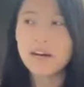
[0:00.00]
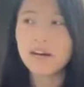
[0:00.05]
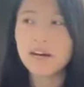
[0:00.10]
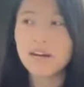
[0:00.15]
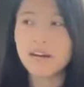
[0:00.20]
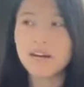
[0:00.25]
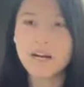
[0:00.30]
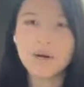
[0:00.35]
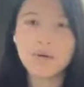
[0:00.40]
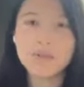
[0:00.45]

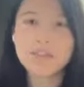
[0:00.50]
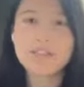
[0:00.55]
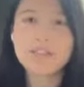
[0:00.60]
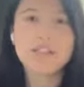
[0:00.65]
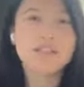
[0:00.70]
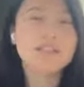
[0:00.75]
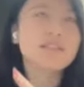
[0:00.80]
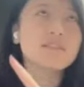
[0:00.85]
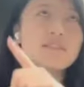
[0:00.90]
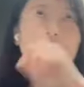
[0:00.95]
I
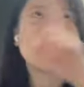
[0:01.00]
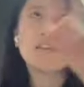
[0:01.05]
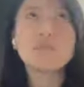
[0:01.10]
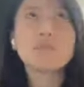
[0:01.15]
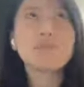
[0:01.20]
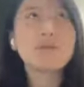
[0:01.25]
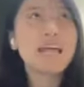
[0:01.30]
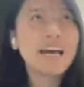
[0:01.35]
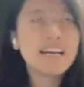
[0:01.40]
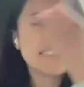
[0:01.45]
was just
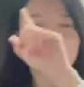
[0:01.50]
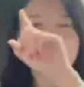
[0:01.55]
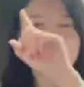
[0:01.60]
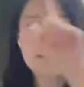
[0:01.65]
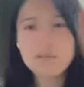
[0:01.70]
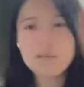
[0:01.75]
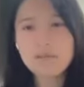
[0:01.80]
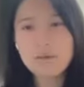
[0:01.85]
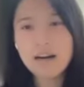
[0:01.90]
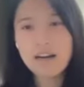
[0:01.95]
seeing
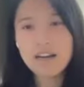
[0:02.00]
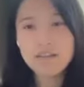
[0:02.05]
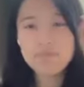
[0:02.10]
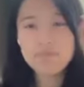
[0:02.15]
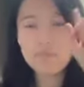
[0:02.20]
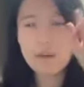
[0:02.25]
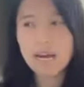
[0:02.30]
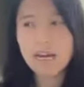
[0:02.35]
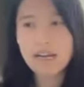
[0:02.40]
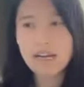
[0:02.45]
plastic
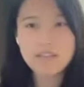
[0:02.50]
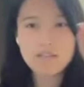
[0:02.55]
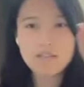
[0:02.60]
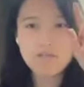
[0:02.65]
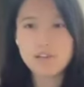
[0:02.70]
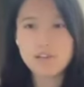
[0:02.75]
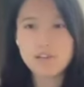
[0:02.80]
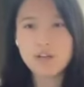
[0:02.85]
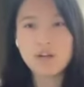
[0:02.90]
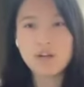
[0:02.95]

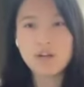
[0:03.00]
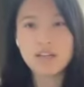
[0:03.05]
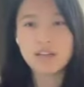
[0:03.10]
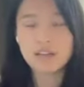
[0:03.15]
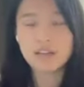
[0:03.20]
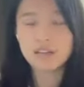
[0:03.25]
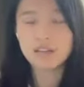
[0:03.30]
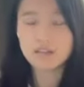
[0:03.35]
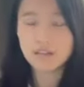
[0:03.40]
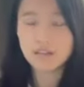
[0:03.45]
bags
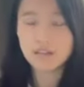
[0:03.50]
flying.